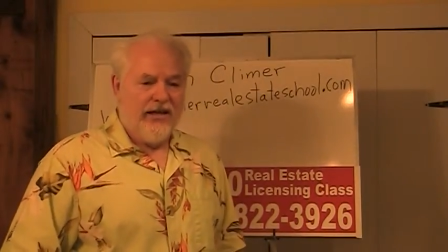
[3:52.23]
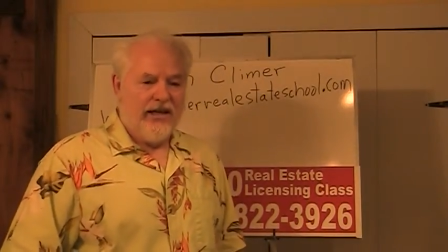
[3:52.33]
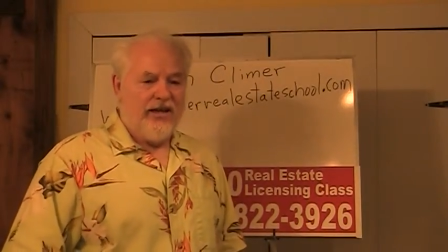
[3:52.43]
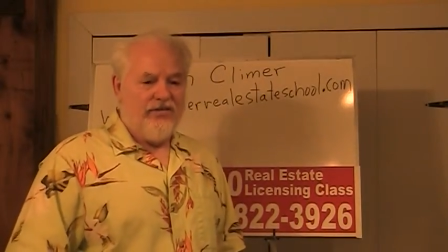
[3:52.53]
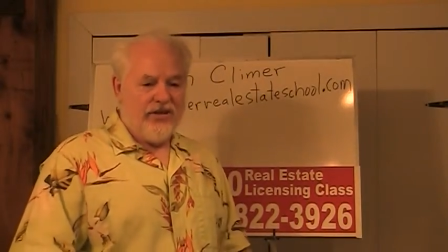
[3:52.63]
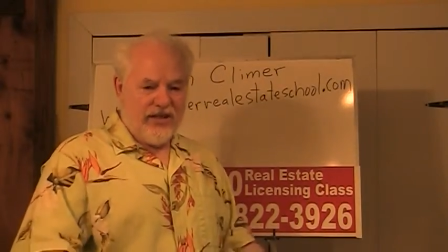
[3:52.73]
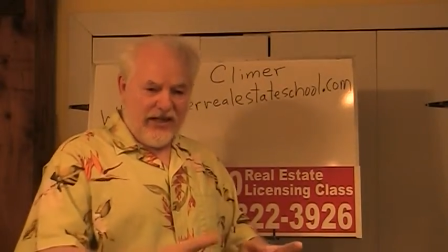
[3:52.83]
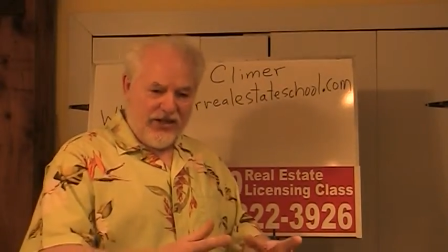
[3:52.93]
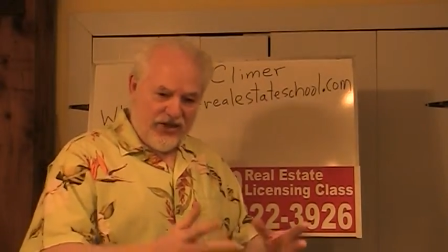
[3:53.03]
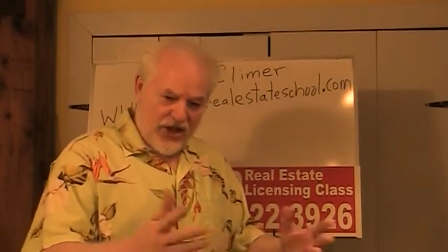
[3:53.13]
If you
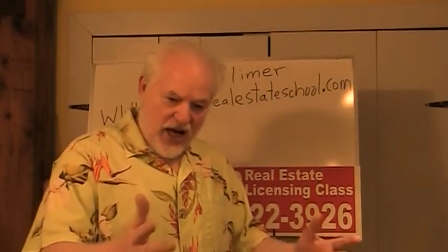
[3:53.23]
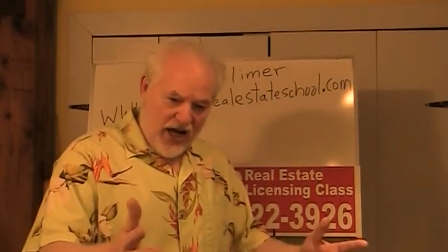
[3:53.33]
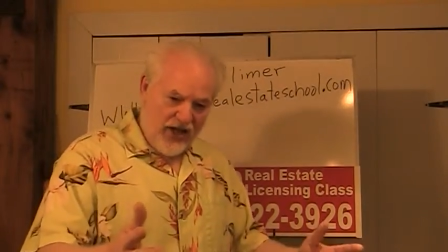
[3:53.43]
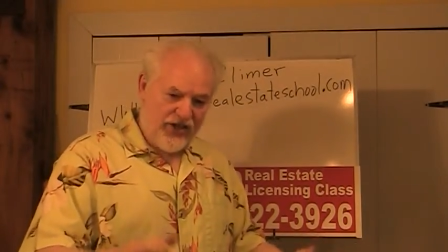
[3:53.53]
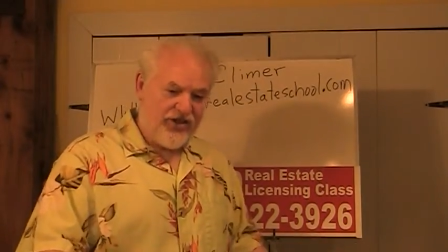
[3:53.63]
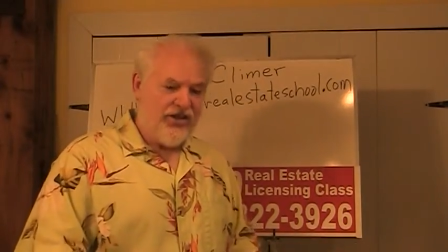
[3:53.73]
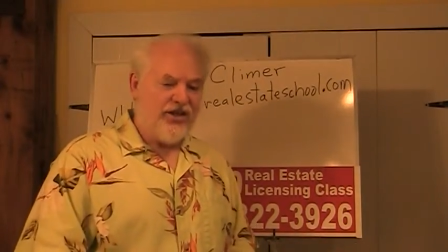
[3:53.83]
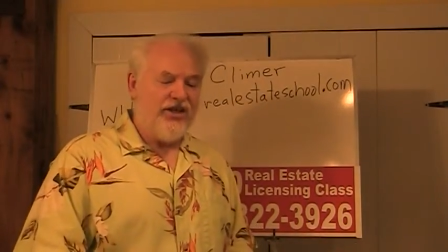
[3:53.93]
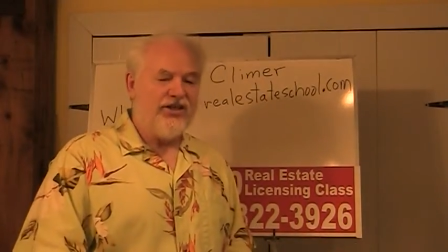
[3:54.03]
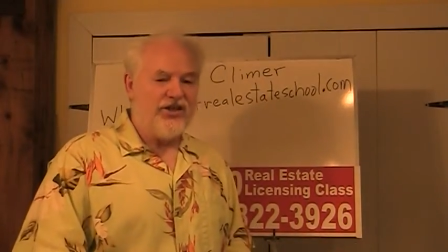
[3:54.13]
take the Chocolate
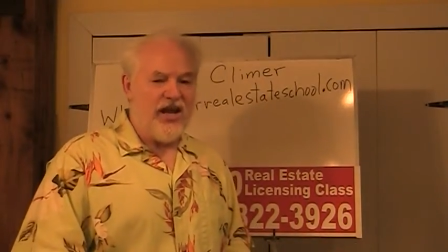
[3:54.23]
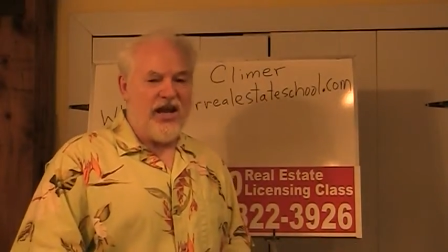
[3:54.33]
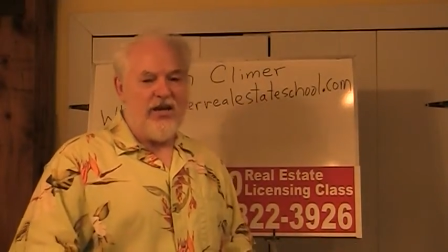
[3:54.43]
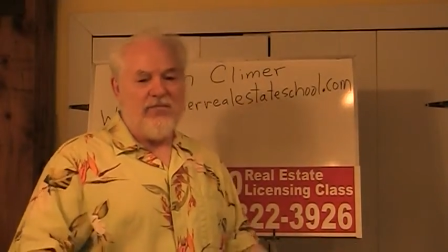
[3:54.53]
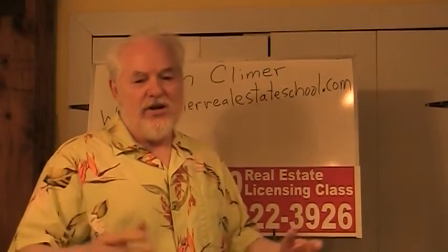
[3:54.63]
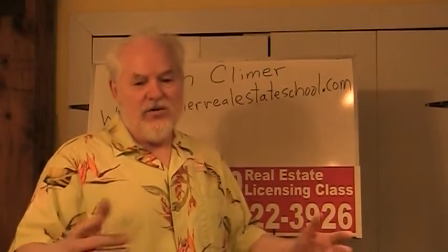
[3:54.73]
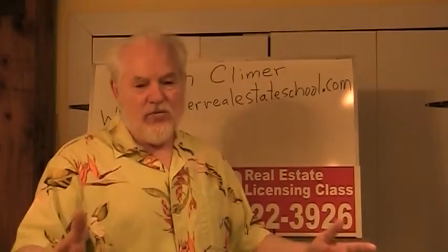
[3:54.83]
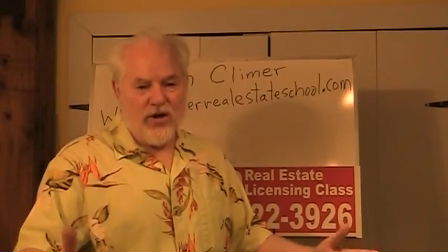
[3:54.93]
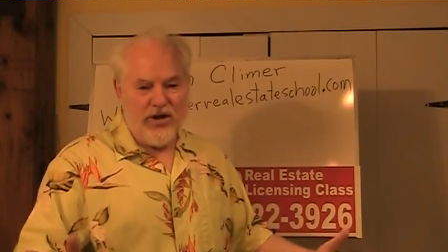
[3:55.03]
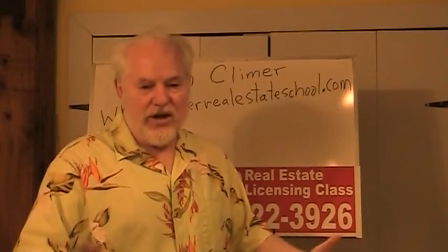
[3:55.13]
City exam,
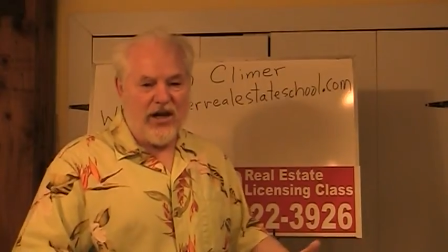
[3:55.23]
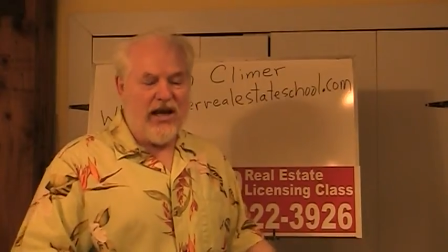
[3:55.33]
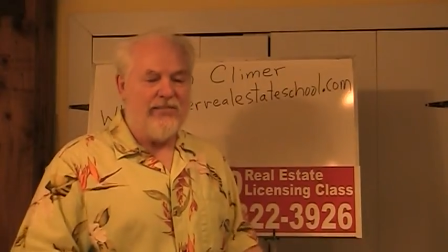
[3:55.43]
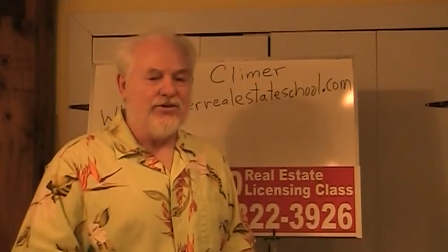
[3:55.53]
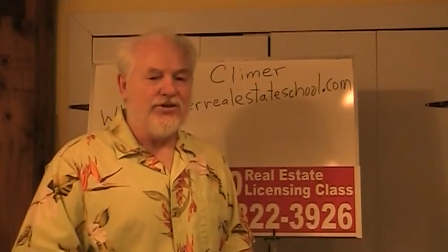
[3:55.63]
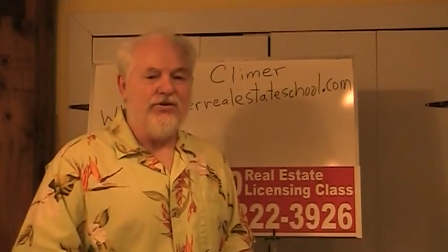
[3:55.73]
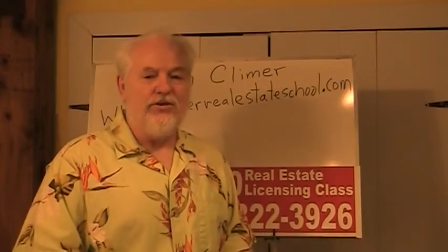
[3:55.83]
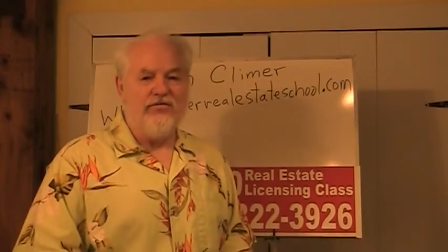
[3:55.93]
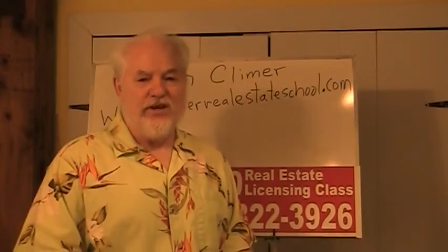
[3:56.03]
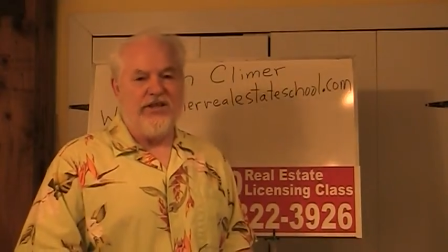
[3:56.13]
wear your Climer School
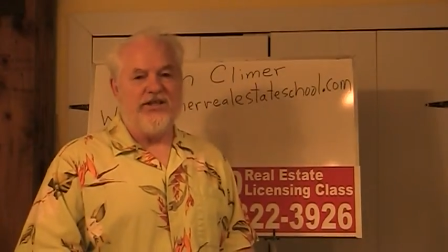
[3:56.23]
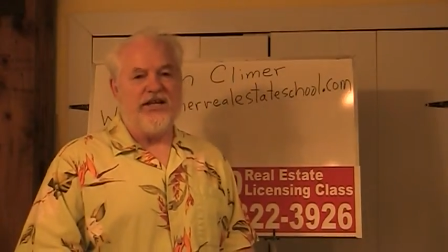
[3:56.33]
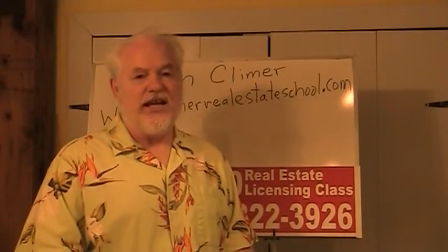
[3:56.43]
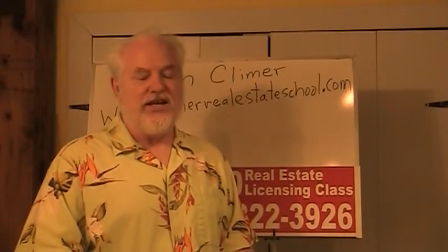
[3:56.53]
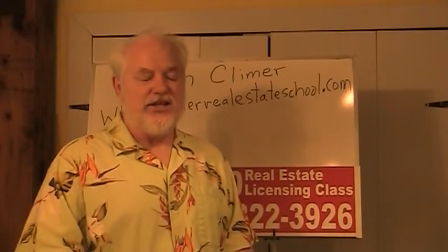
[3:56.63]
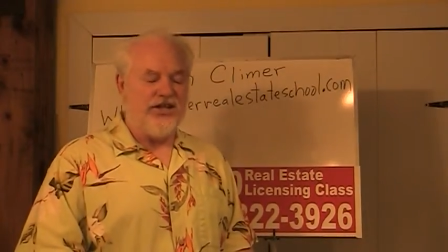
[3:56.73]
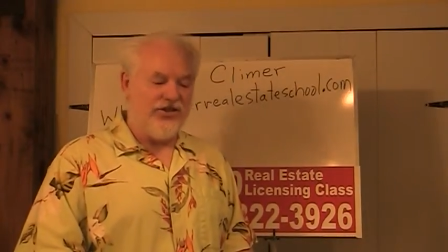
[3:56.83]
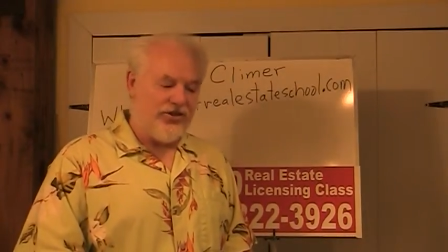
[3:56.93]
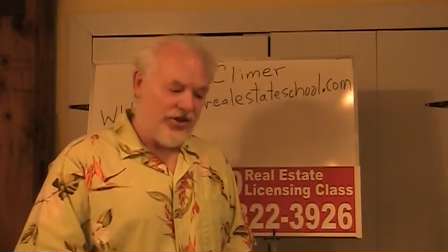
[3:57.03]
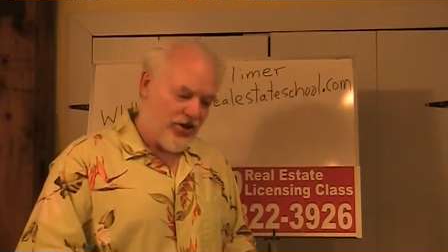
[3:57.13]
of Real Estate
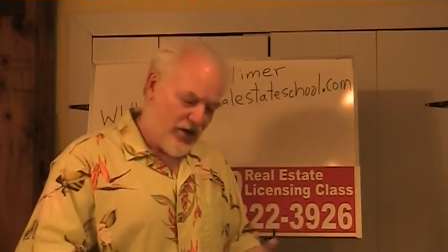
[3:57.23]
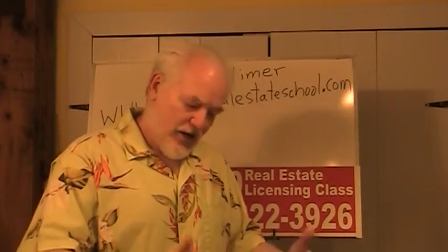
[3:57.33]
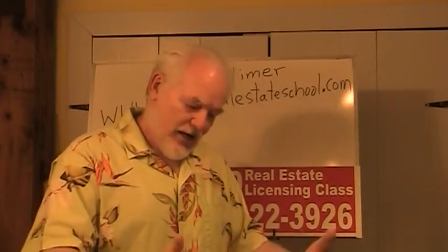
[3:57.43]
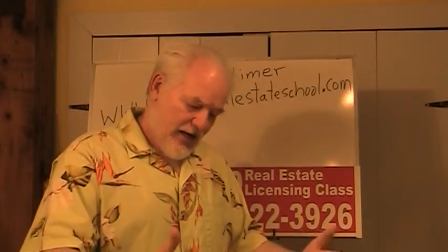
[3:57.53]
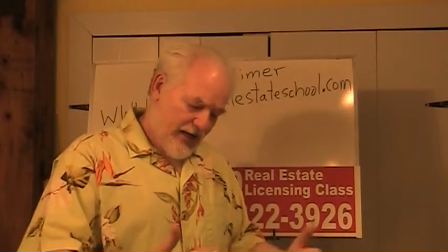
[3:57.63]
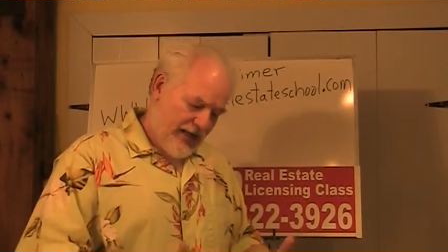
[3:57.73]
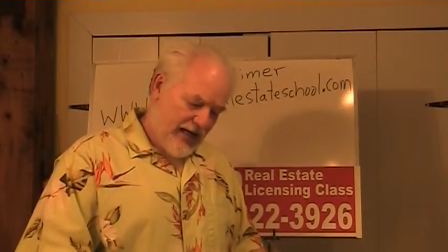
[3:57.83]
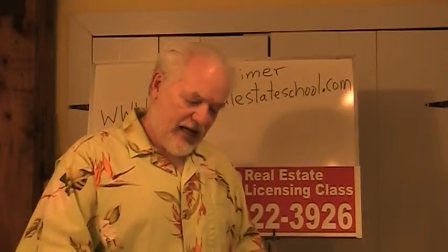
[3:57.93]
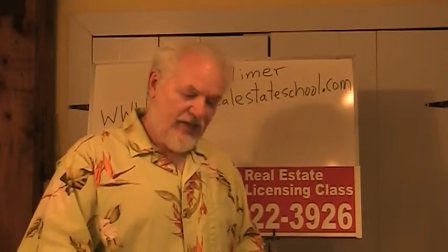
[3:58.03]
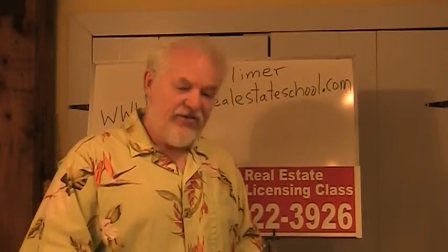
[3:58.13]
t-shirt, they
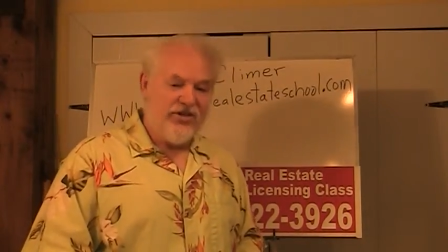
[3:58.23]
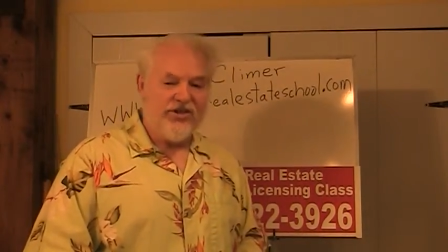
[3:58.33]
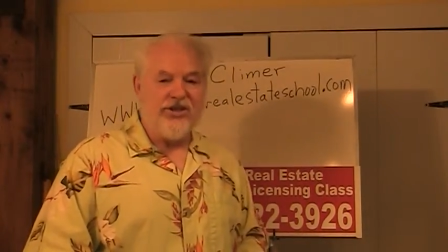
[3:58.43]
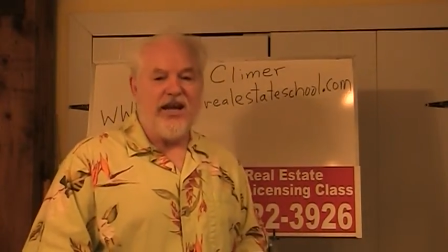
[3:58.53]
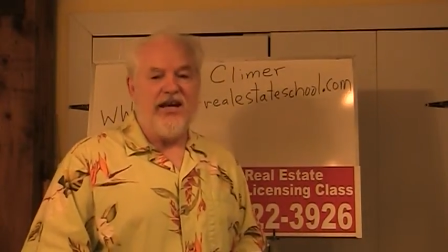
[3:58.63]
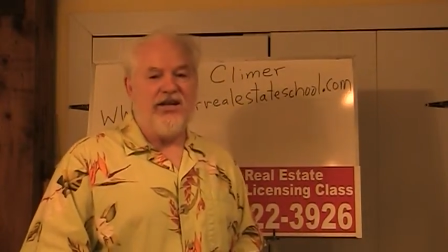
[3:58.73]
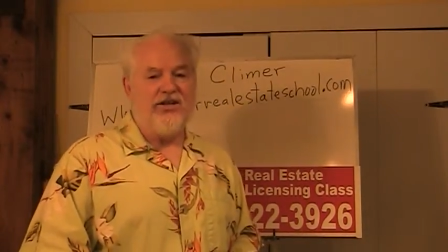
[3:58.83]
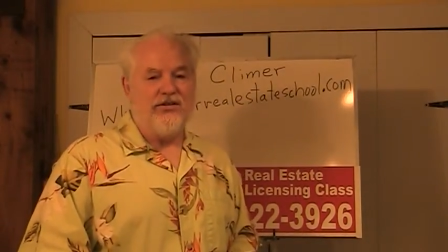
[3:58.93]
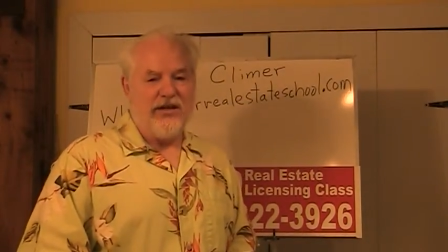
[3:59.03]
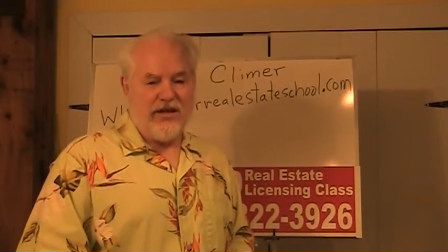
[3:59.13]
give you
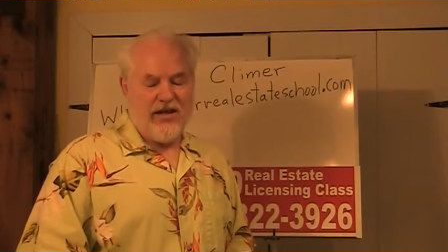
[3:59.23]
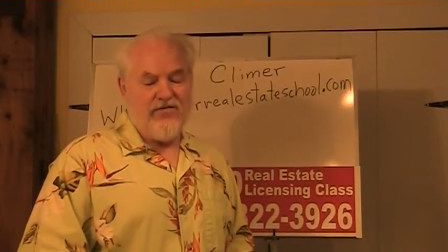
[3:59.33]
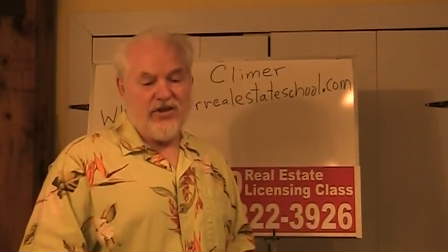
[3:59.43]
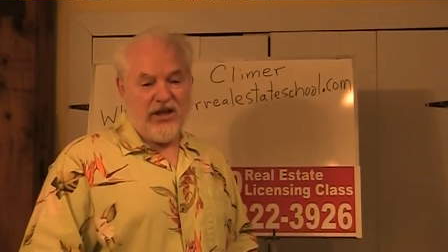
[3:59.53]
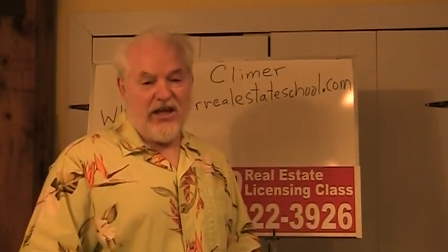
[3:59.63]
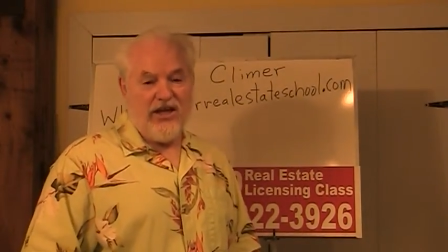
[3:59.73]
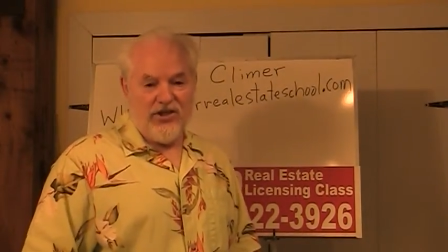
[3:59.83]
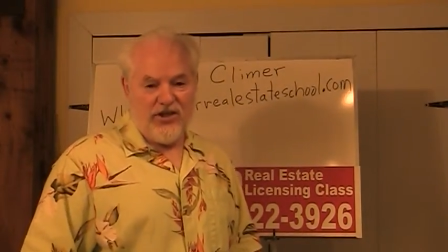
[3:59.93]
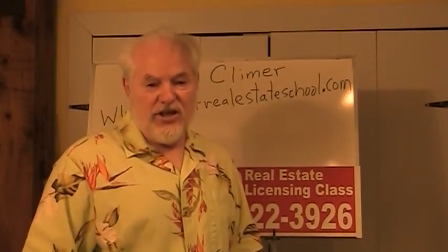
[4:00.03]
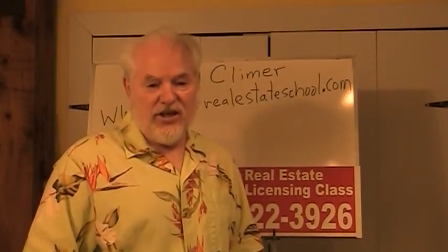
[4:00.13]
the easy